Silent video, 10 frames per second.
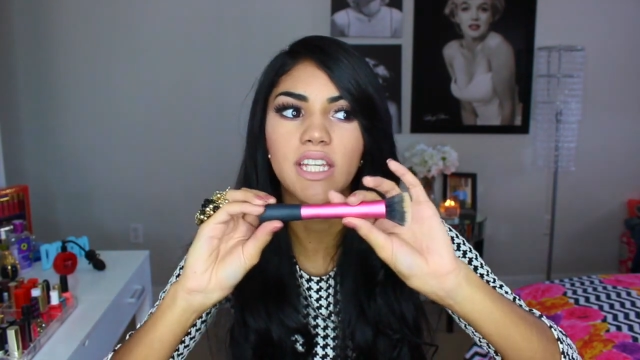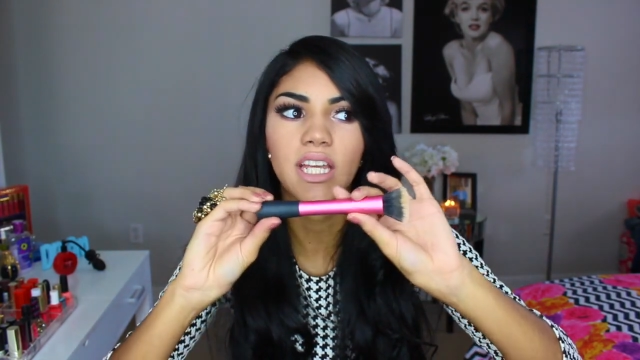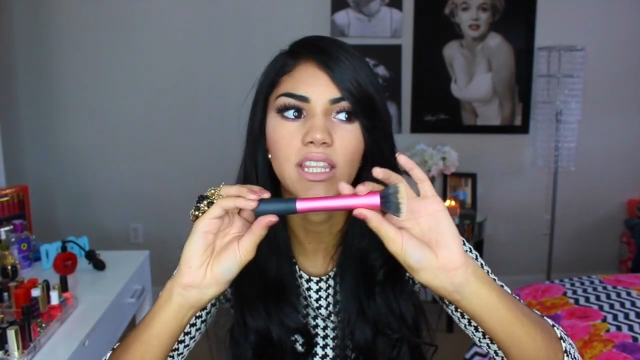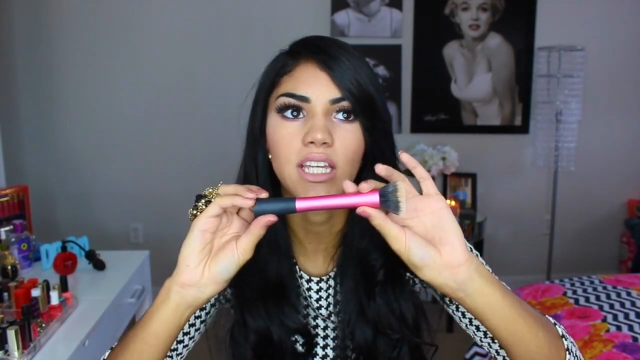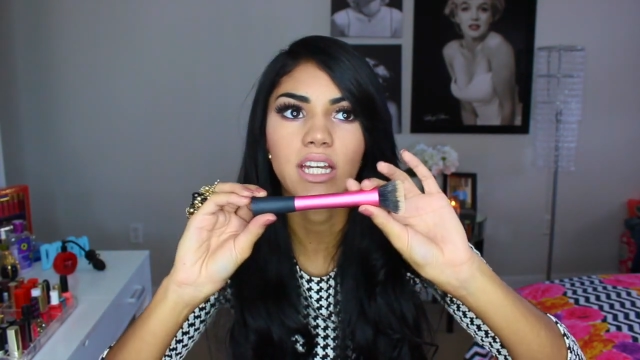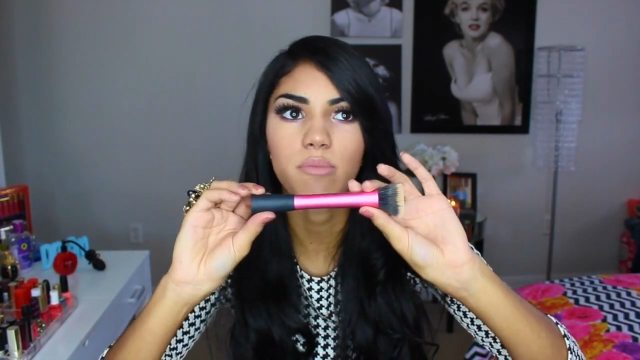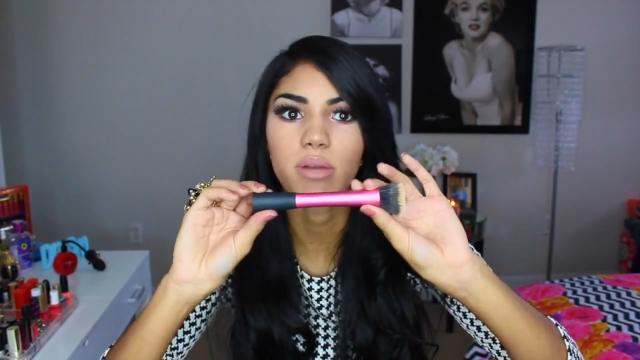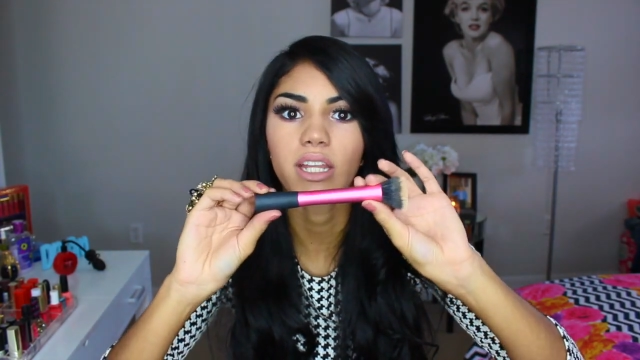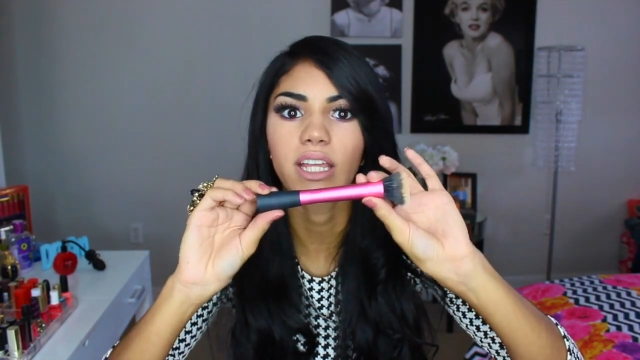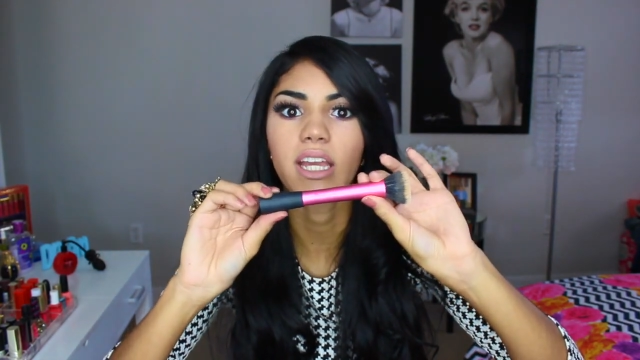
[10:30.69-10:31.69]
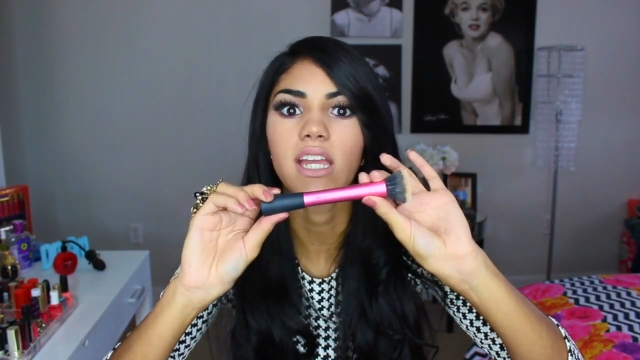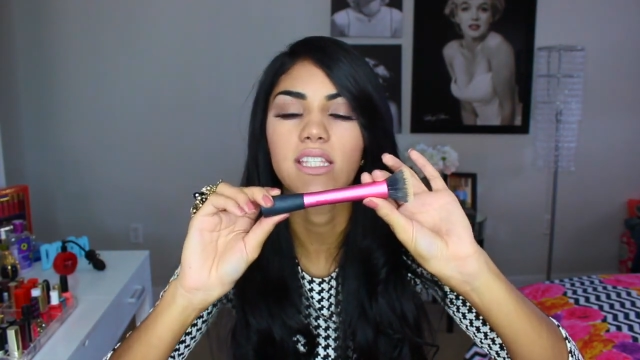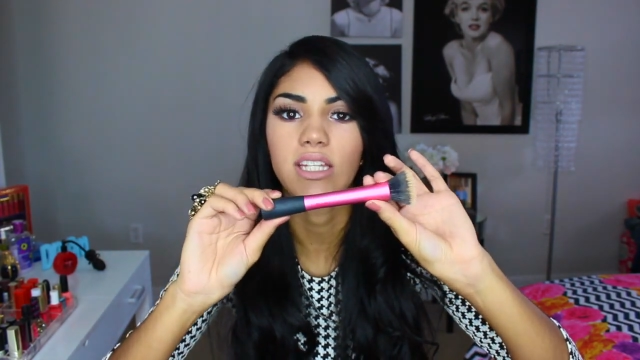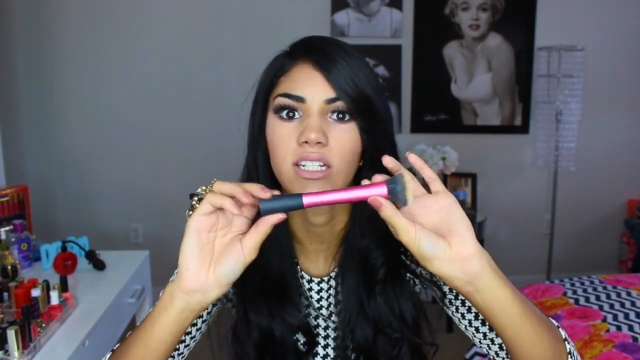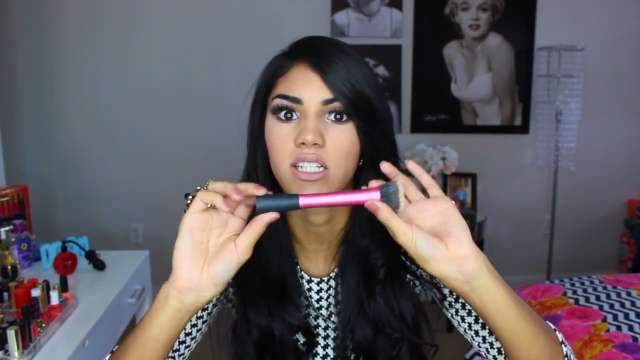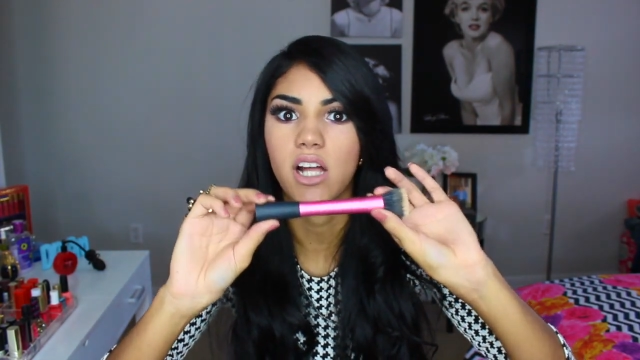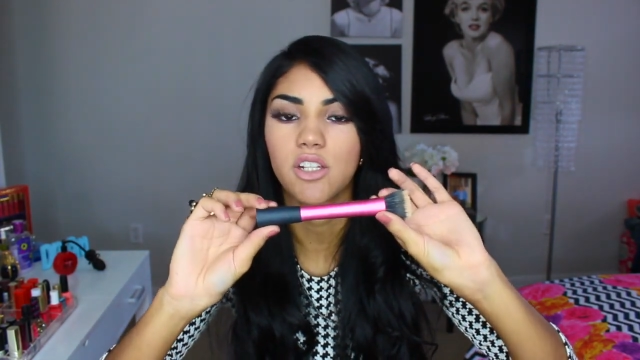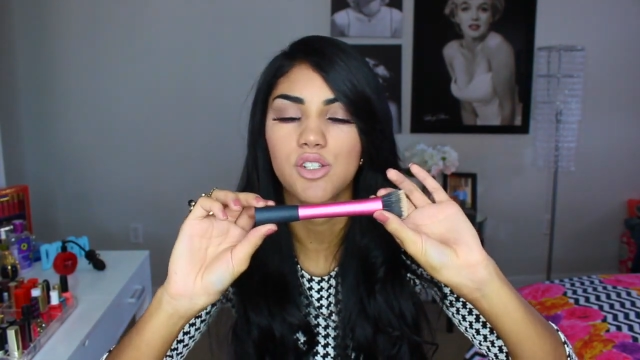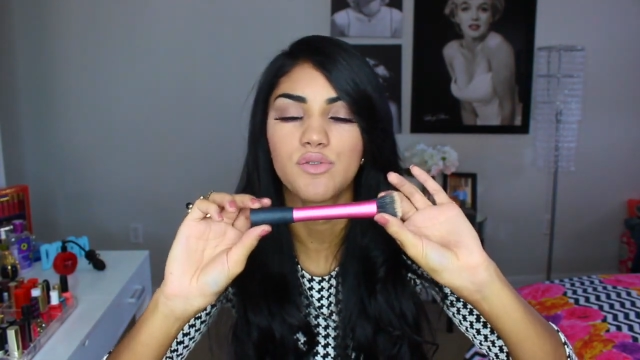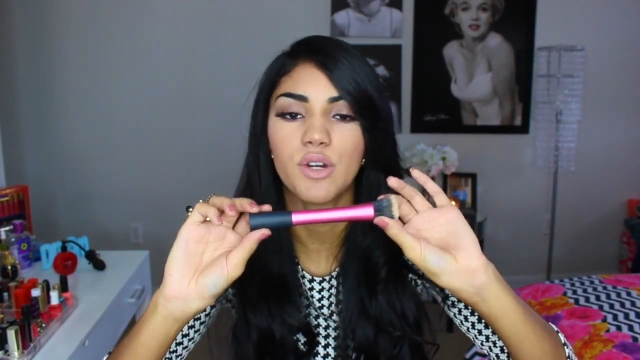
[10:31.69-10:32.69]
and I think I paid like
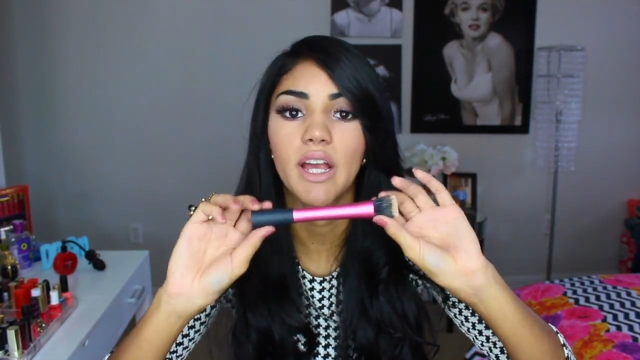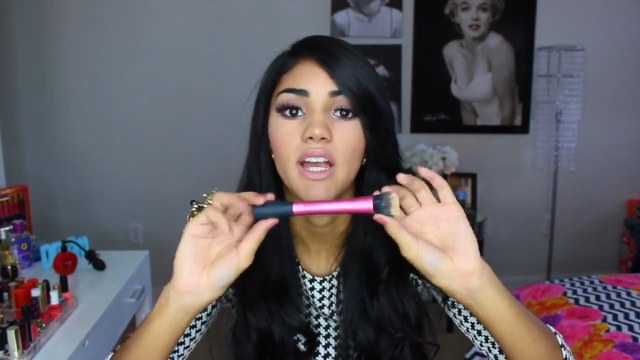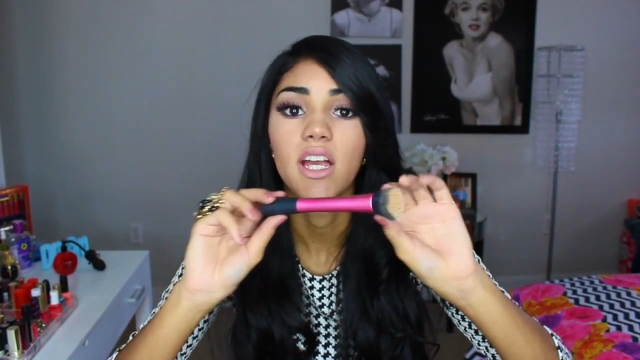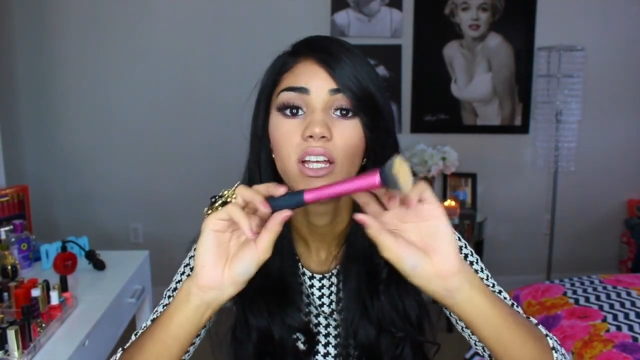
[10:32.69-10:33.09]
$18 for it.